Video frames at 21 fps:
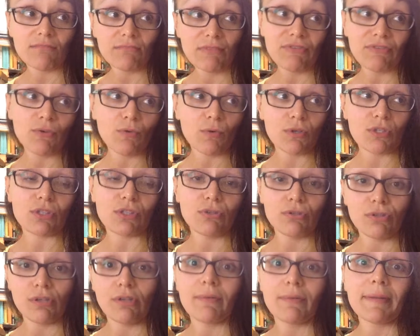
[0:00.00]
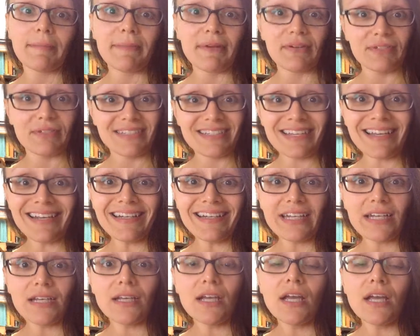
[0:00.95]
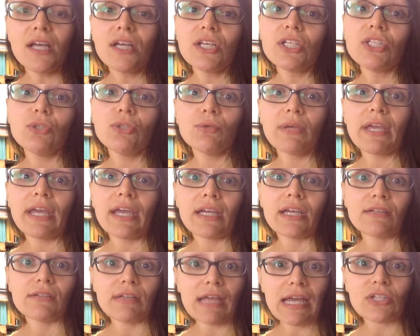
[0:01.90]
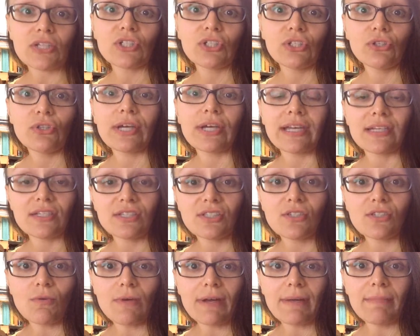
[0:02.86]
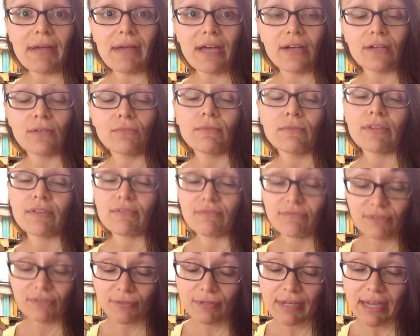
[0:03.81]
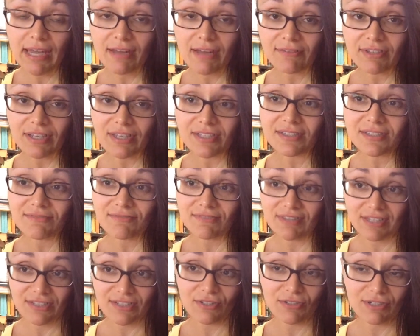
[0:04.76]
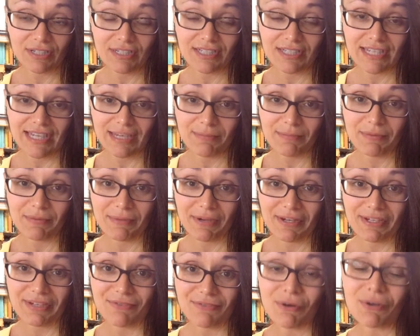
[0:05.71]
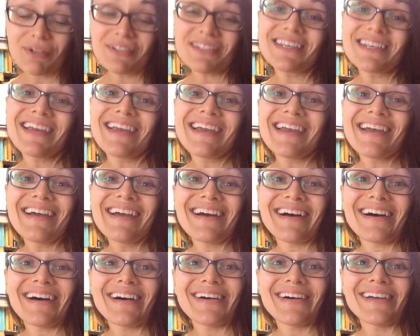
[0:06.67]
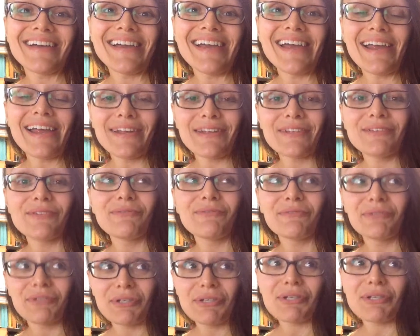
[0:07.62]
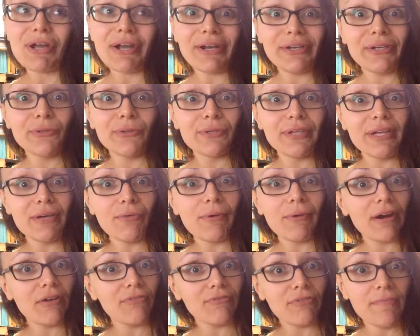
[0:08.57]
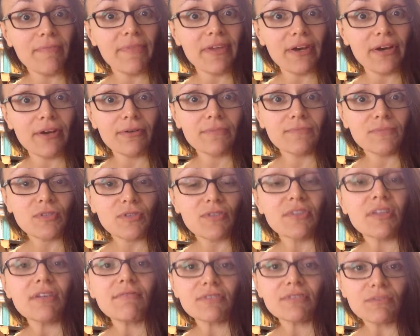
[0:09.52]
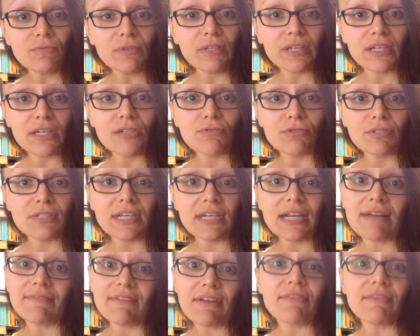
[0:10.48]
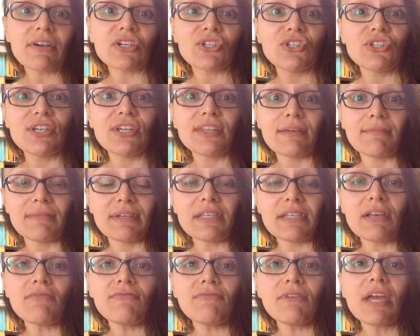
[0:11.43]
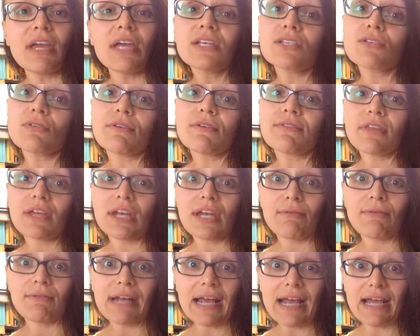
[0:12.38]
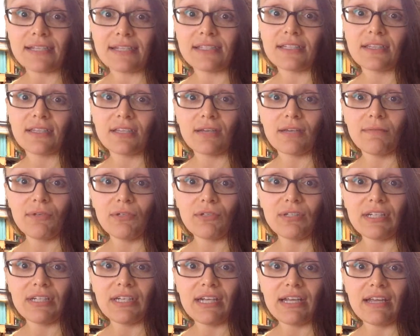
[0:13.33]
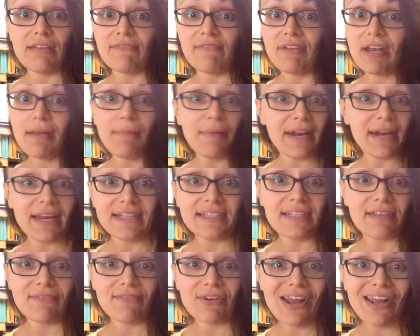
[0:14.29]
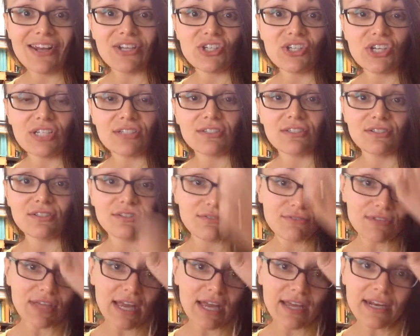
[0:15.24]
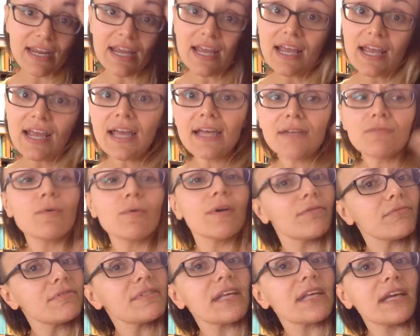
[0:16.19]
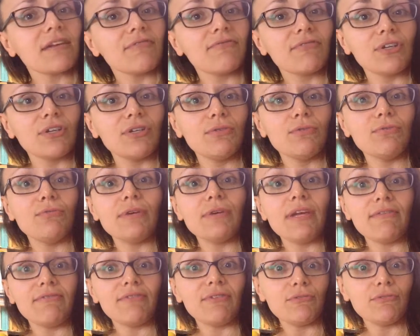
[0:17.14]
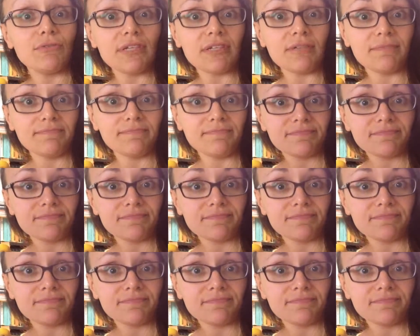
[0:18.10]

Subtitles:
If you want to learn a little bit about designing, you can actually look at a sewing pattern with a few caveats, things you need to keep in mind, of course, and design your knitwear from there. So that was really interesting. I've never actually done that myself, so I thought I would ask the community if anybody has ever had a chance to do that, and what it was like for you if you did.